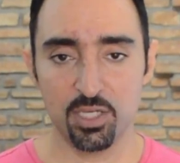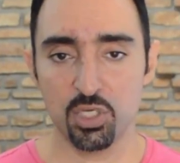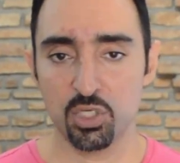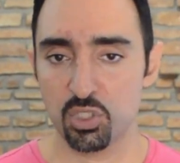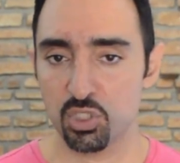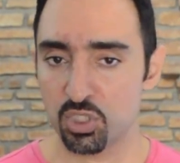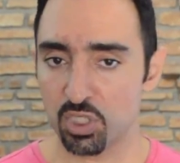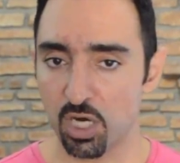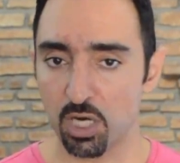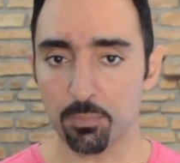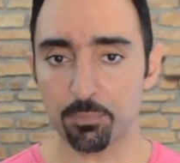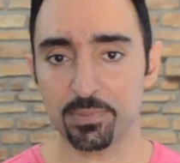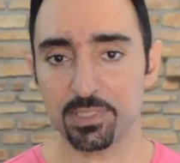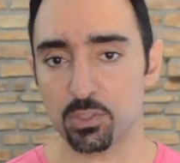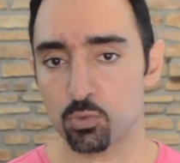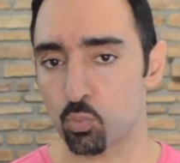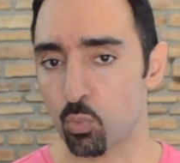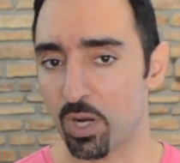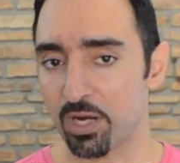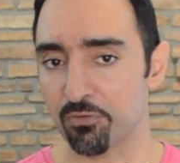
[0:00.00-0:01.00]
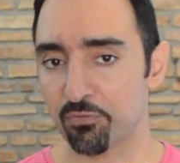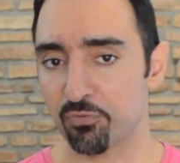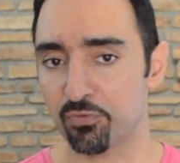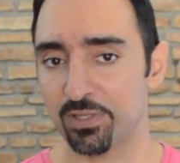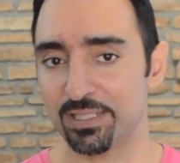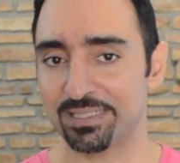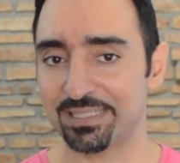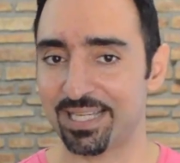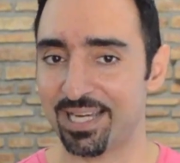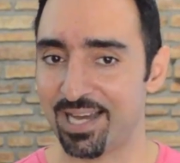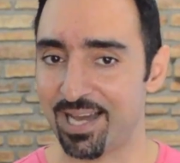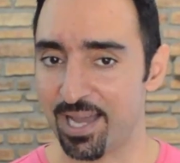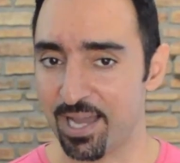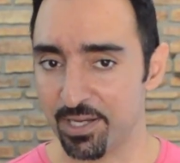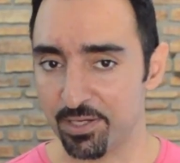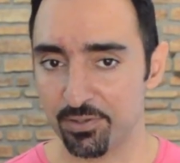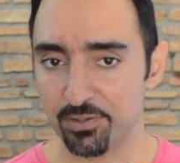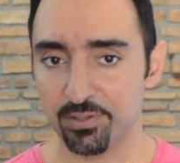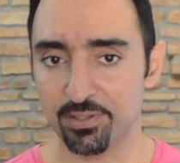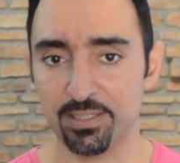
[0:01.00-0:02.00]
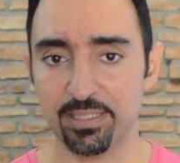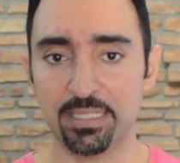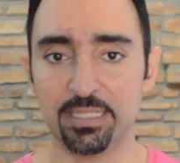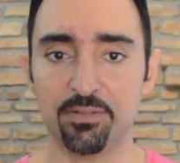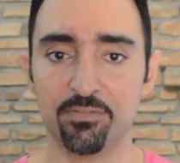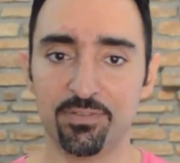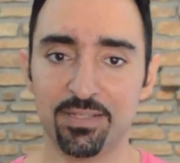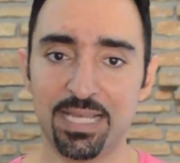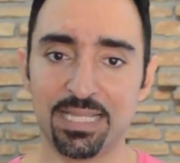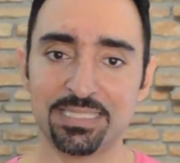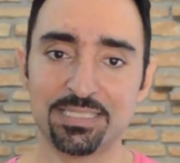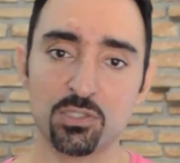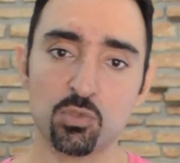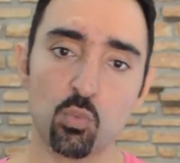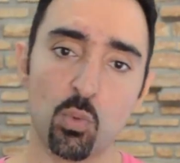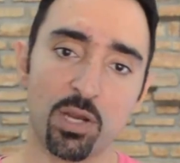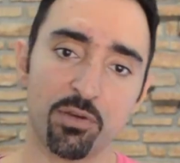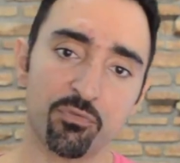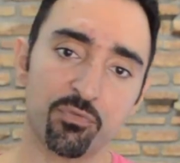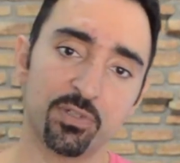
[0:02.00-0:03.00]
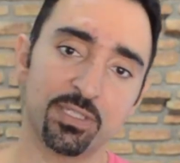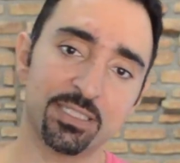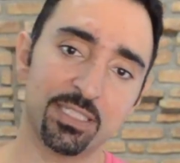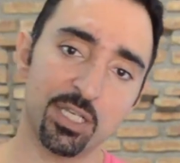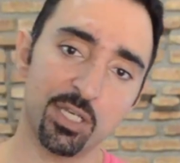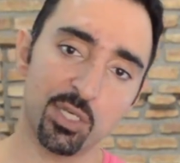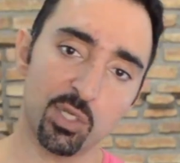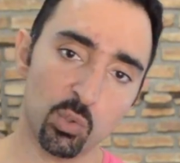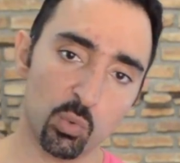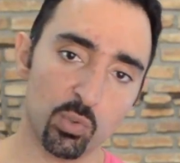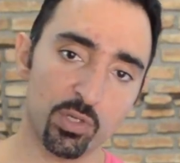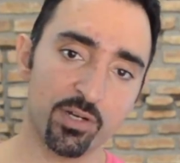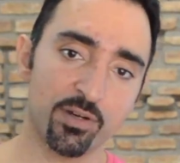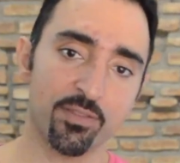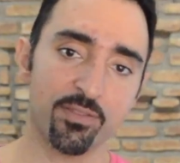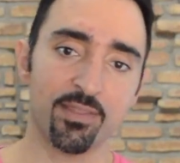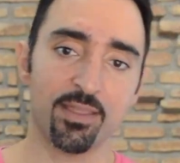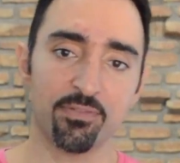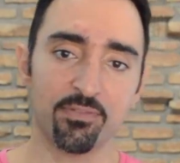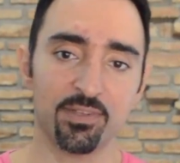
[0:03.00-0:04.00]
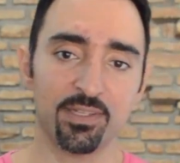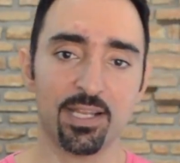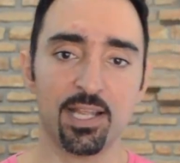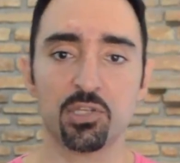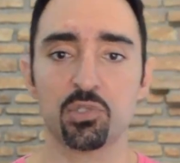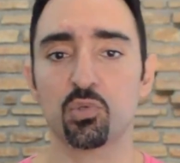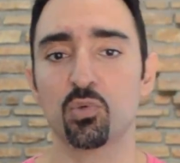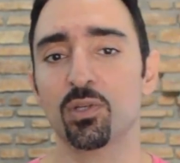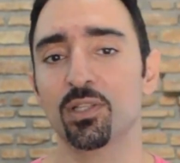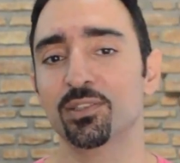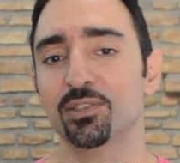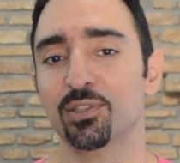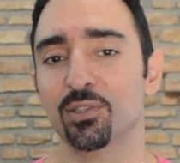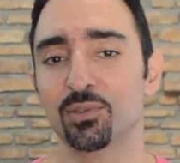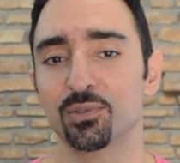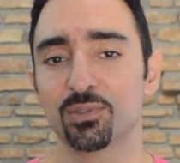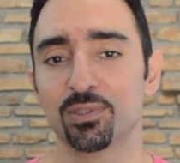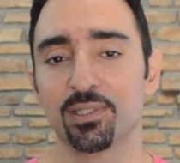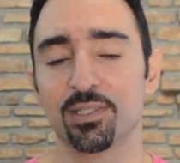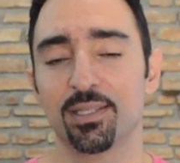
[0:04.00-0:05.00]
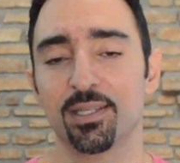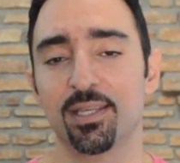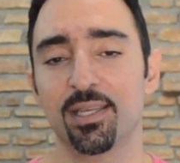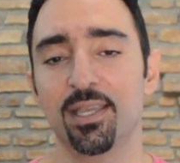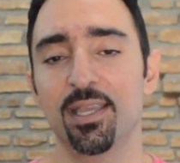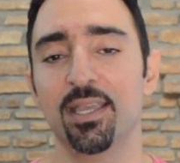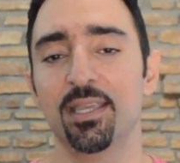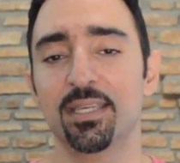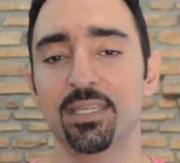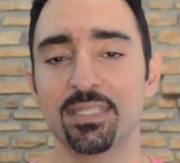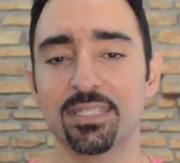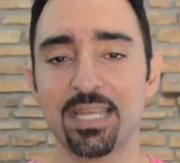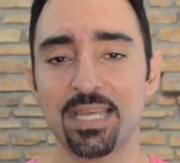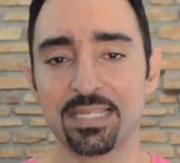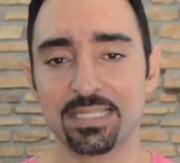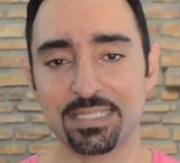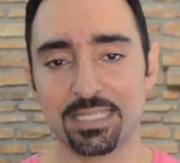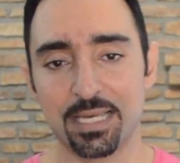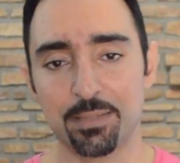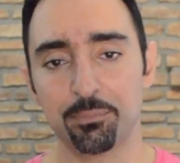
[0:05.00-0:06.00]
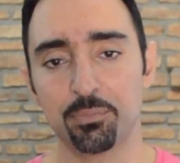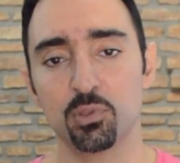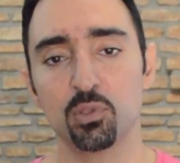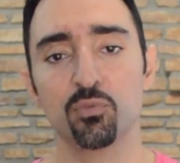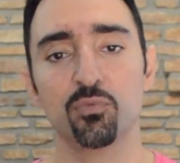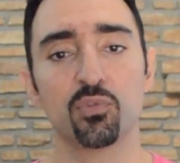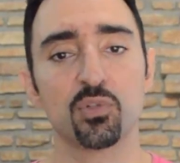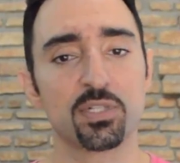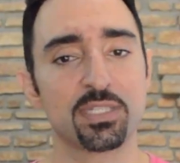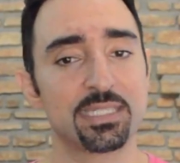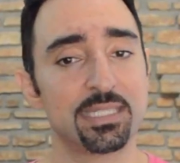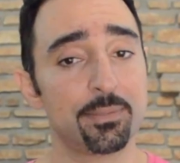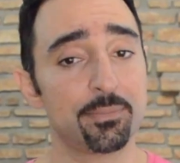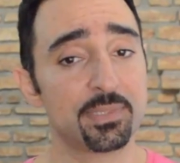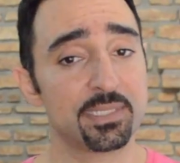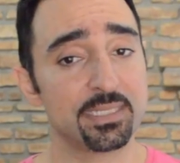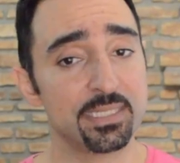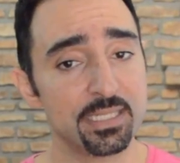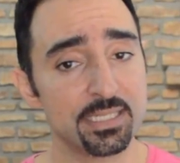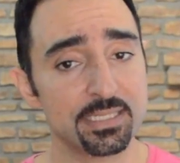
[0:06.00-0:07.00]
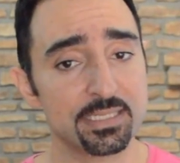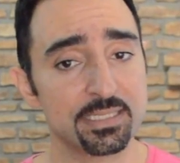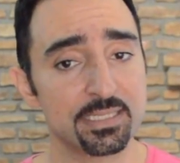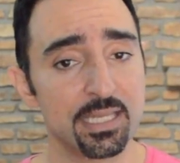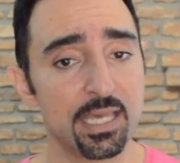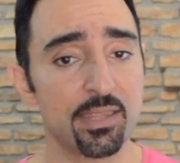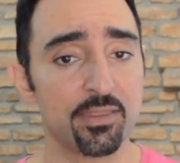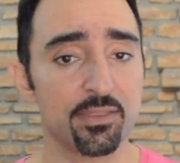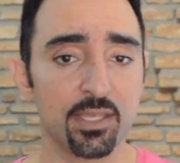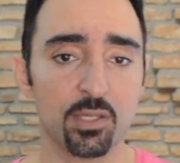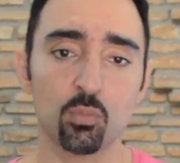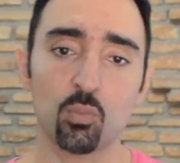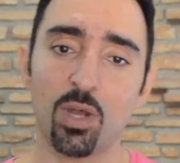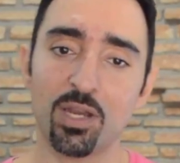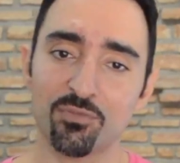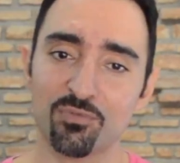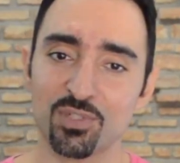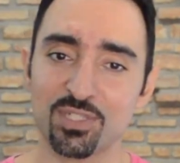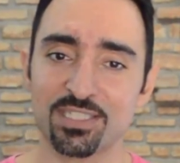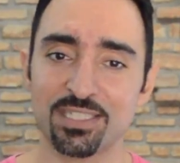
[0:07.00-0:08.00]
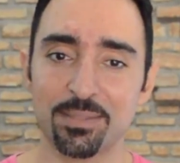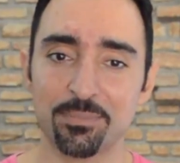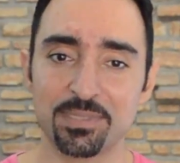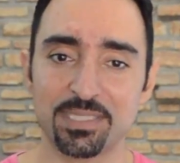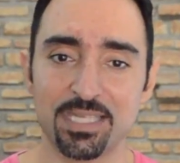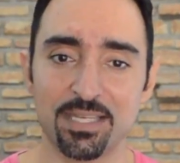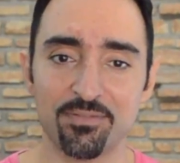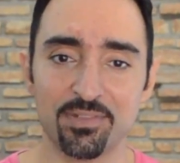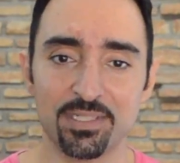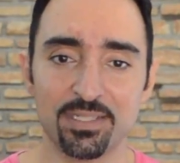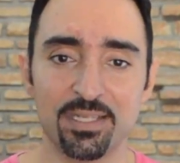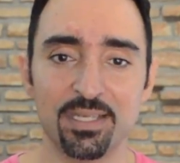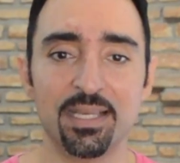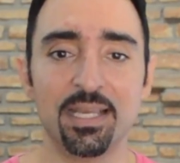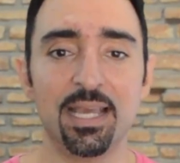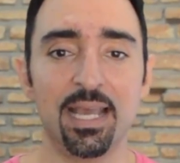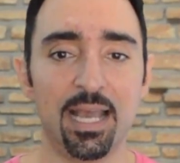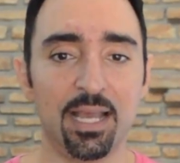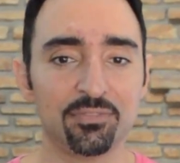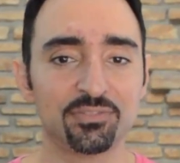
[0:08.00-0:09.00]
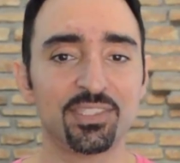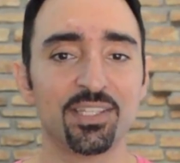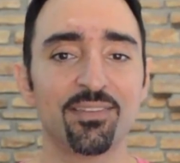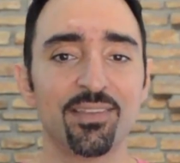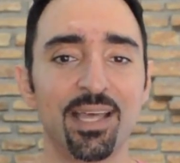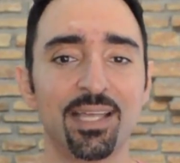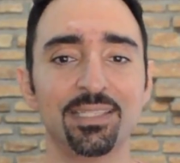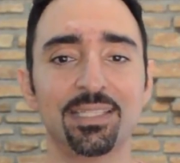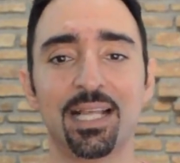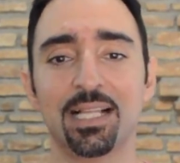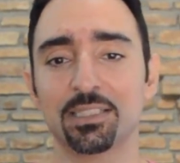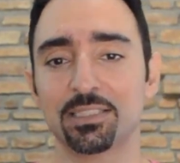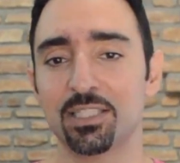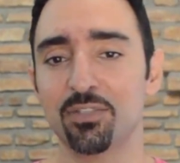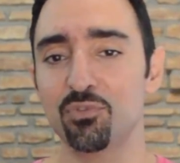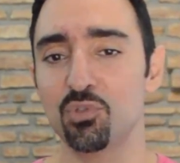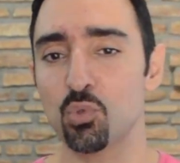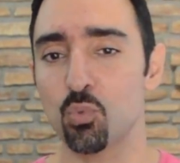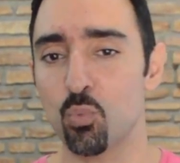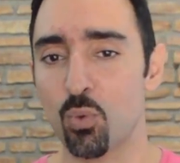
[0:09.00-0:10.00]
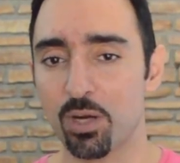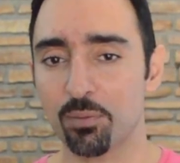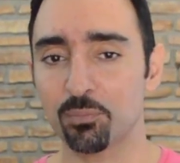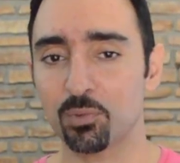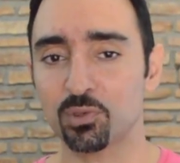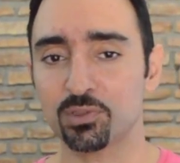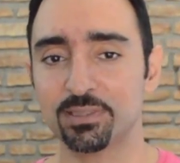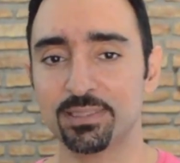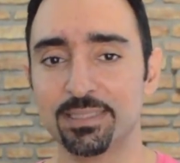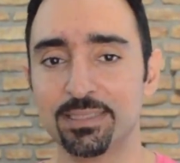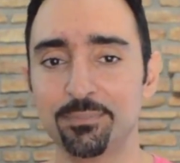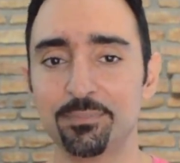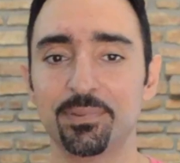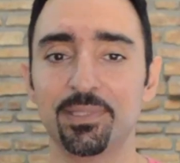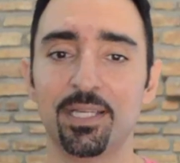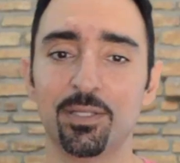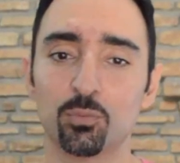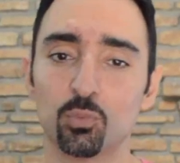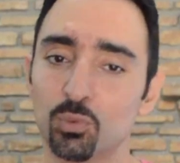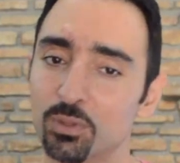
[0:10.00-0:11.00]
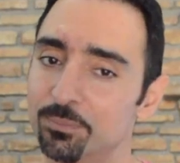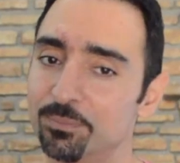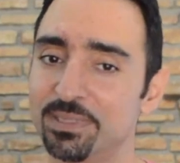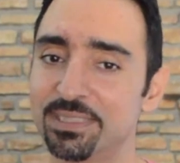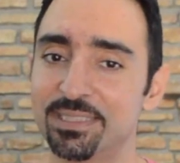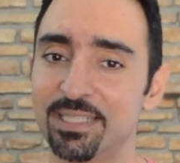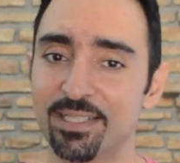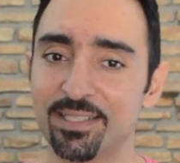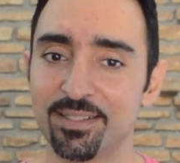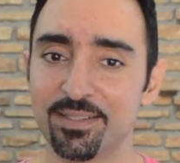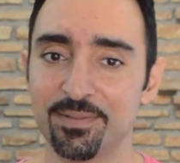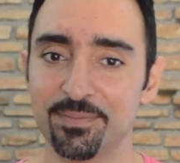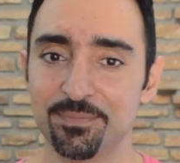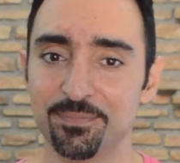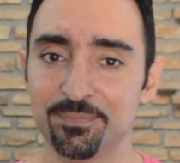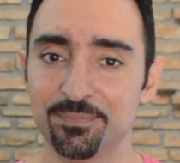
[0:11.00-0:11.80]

Sharp is 1 fret higher and a flat is 1 fret lower than the natural note. Here's an example for step 6 and then one for step 7. After that, I'll give you one more tip and we'll be done.